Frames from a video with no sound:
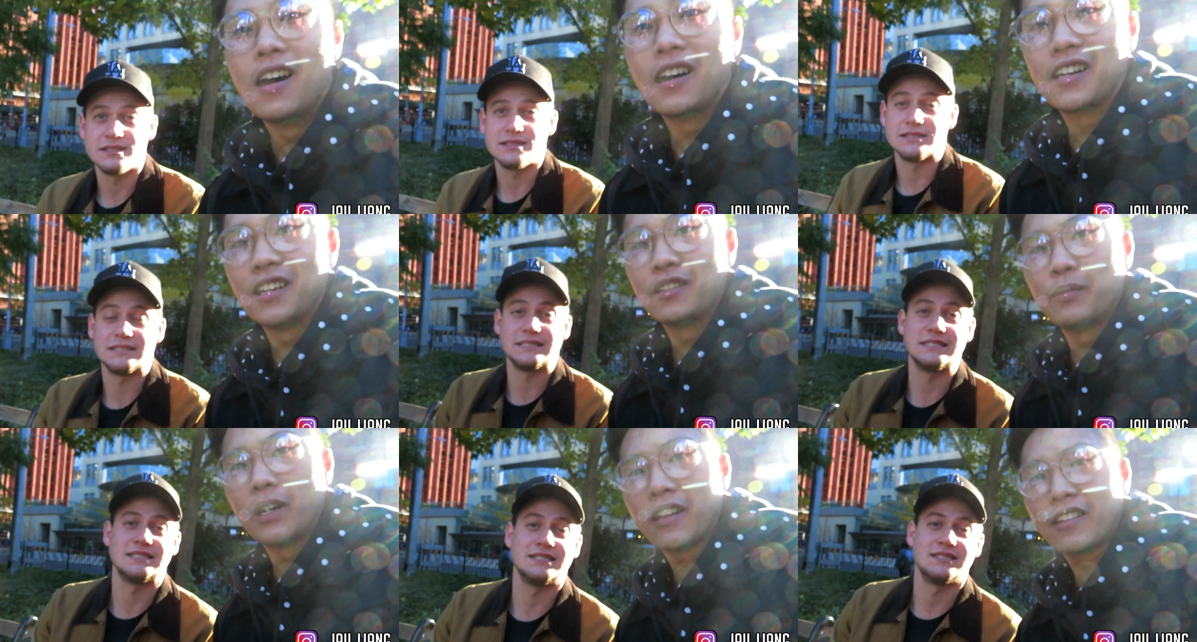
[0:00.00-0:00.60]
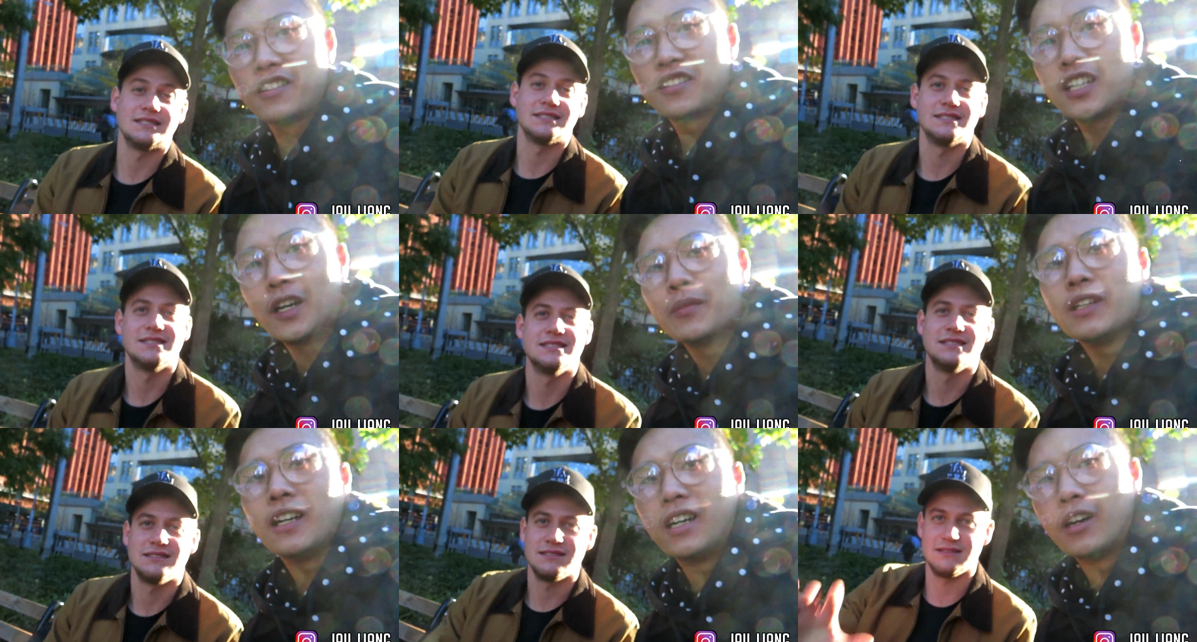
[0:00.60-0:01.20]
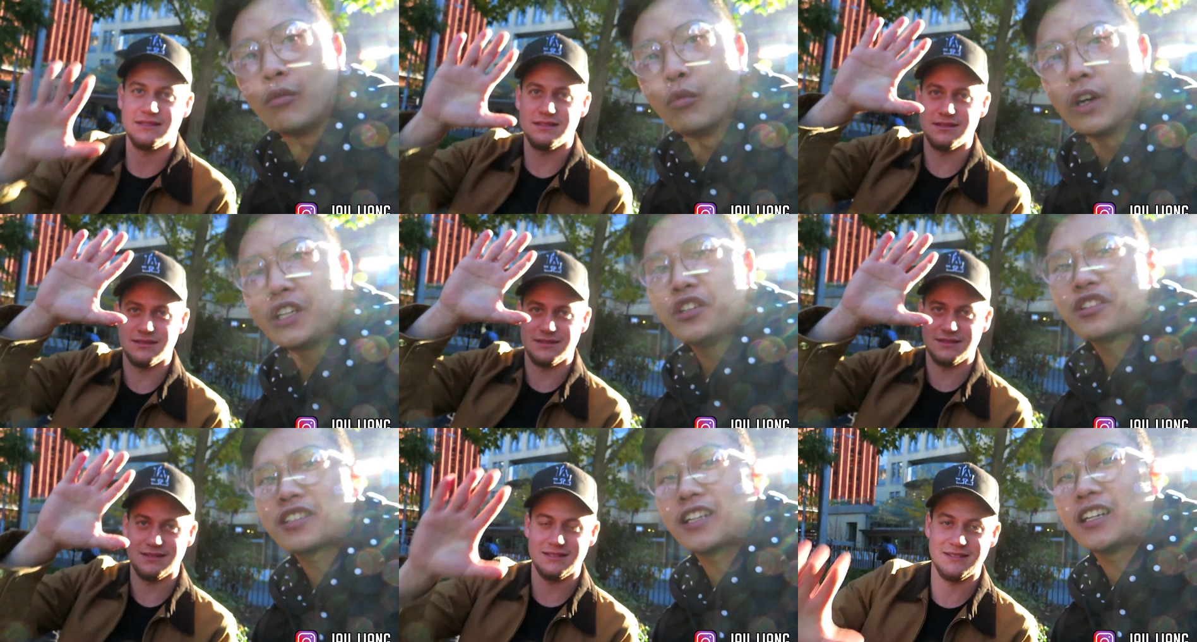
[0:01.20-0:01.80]
Speaker 1: why. Okay, brother. So tell me, uh, what
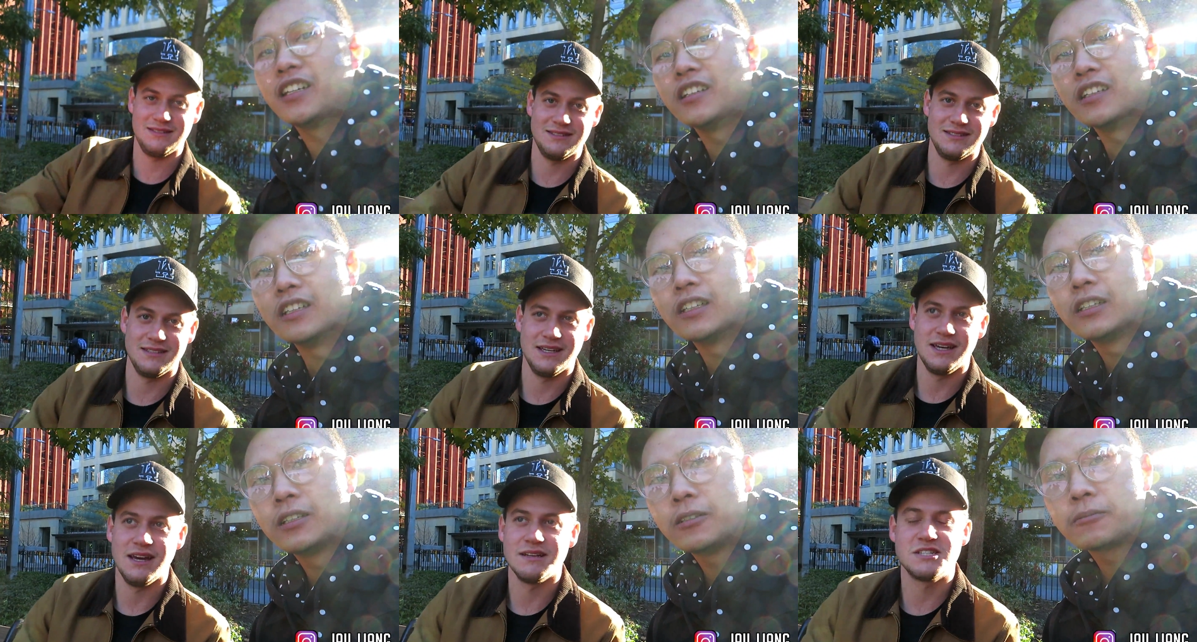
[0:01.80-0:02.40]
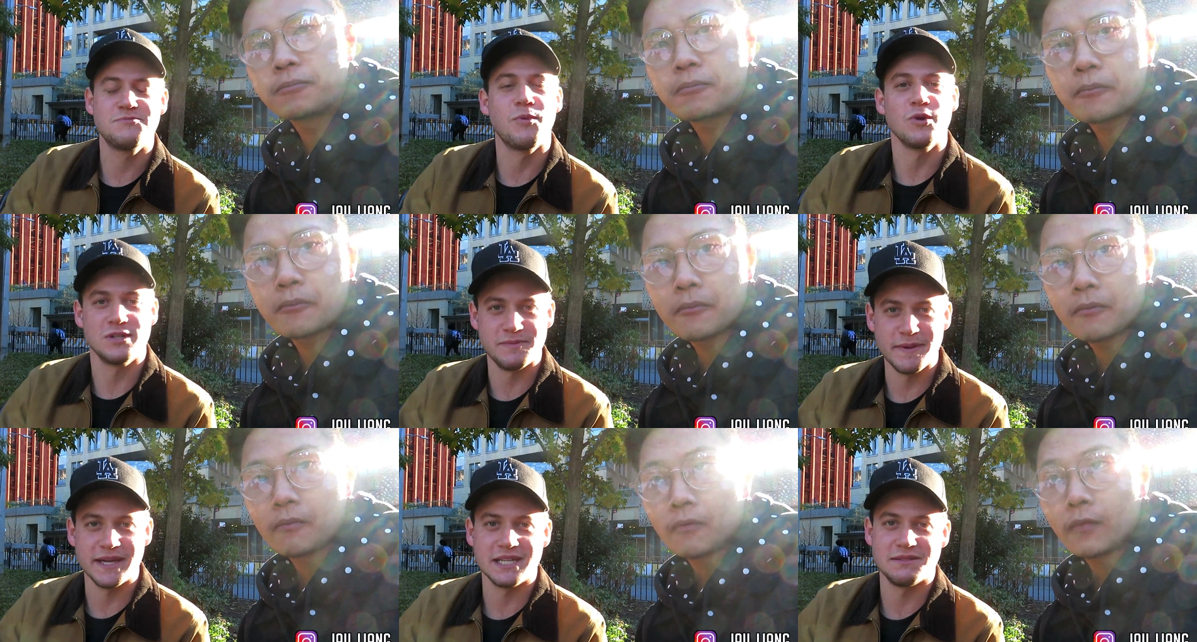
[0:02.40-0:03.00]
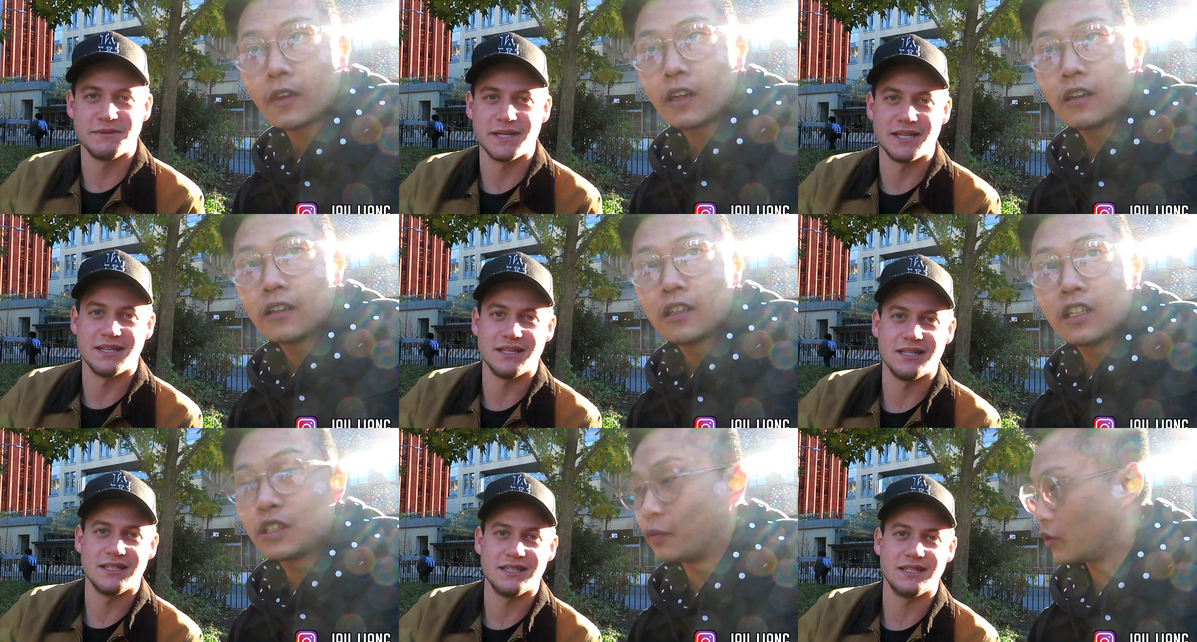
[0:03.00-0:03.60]
are you studying here? Sports
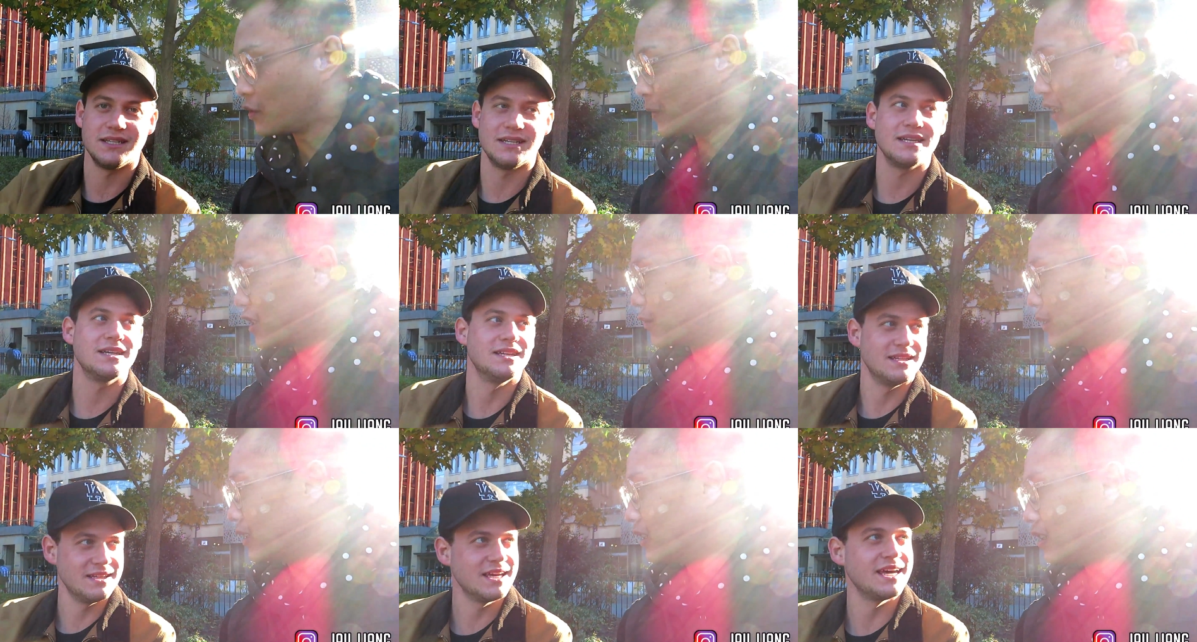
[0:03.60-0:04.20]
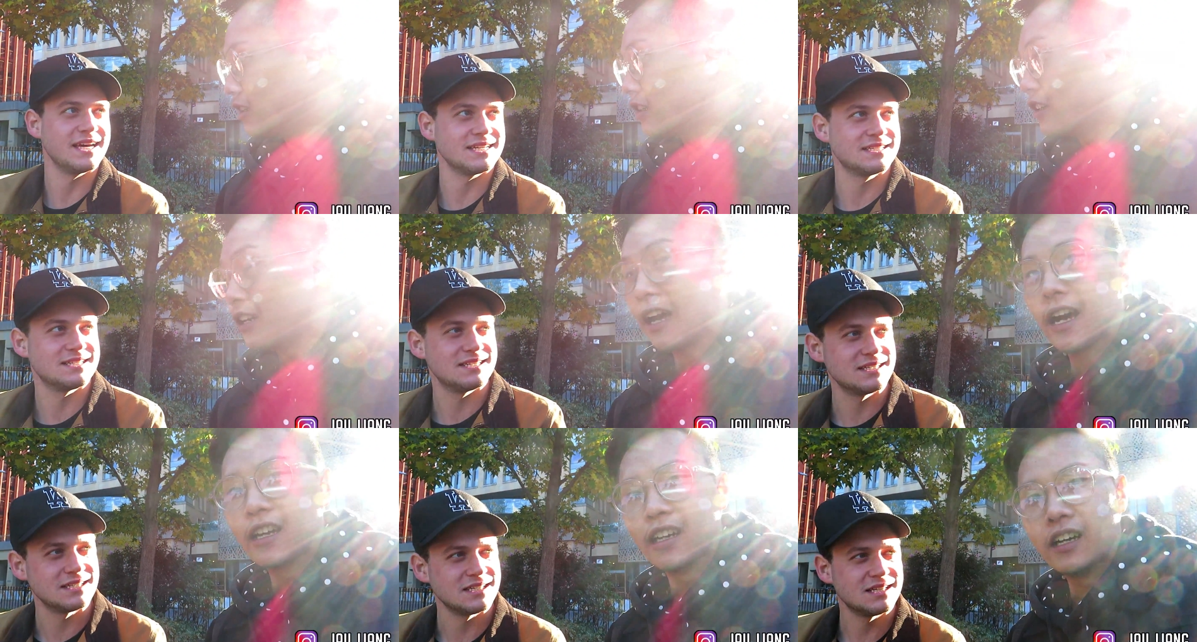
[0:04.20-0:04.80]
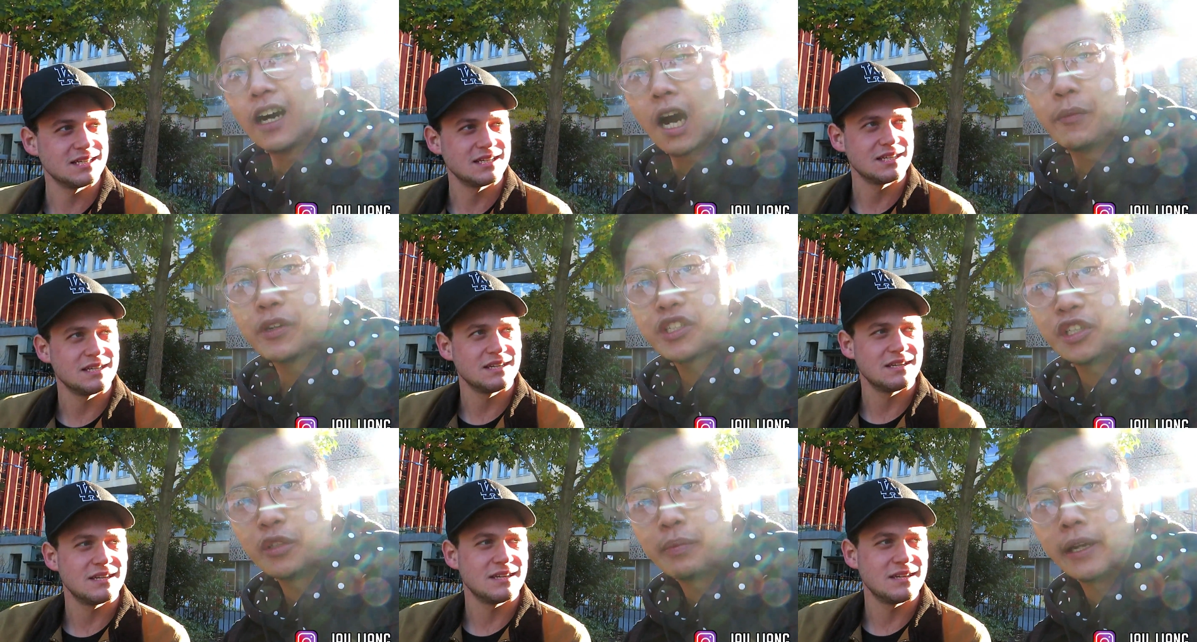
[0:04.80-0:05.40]
management. Sports management? Yes. And uh, how
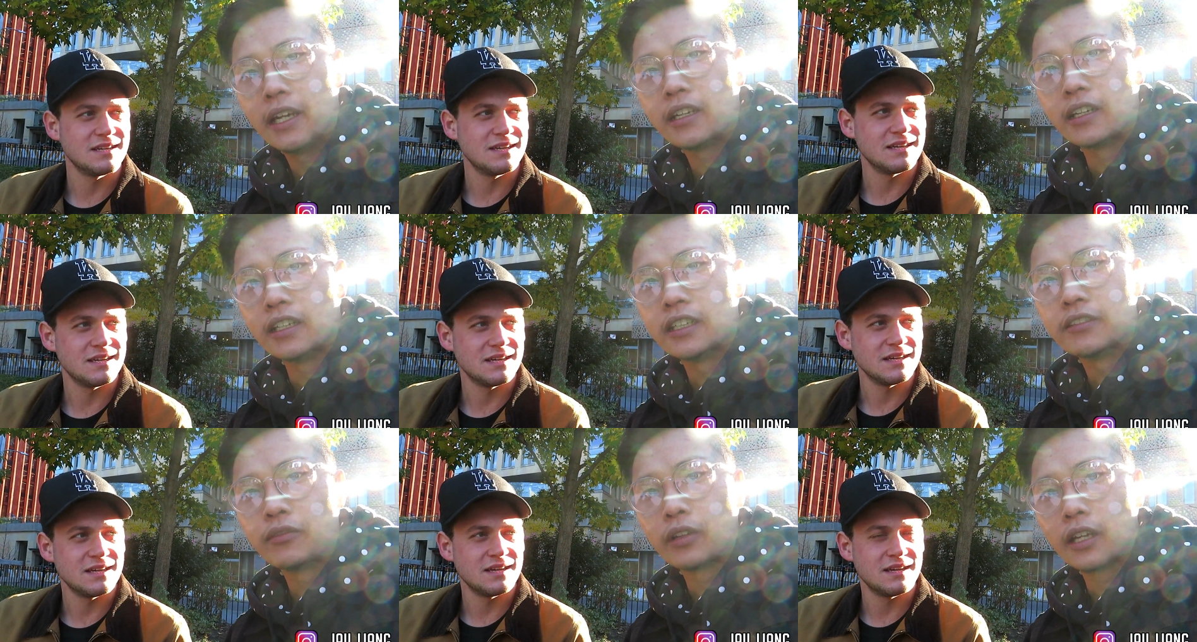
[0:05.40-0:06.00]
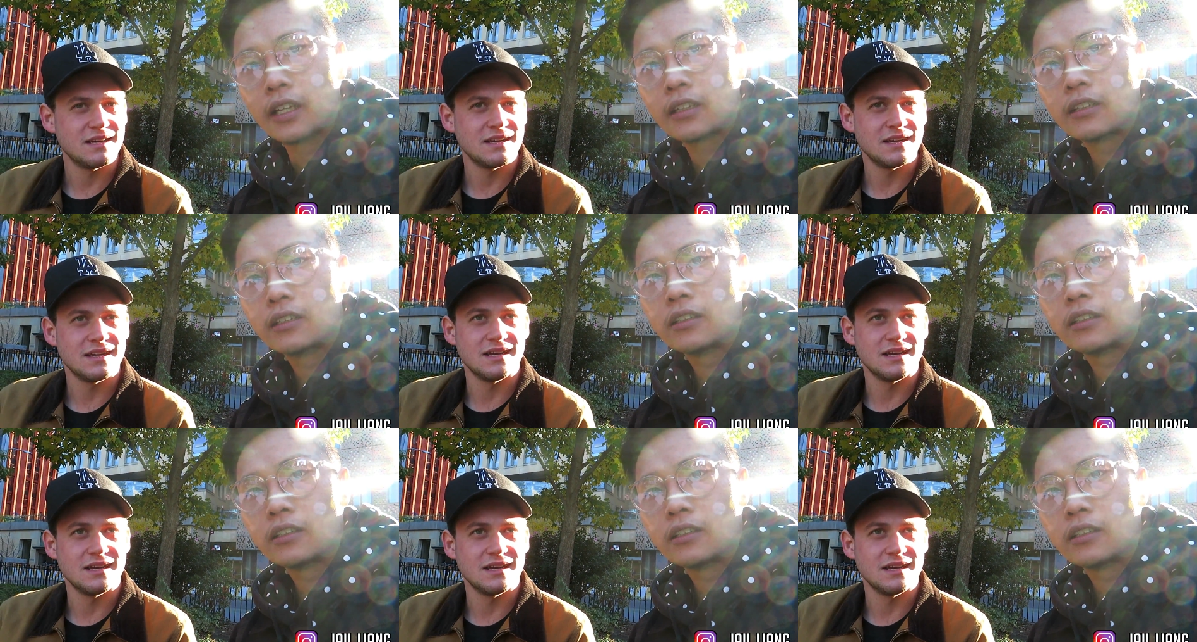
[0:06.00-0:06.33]
much are you paying a year for that?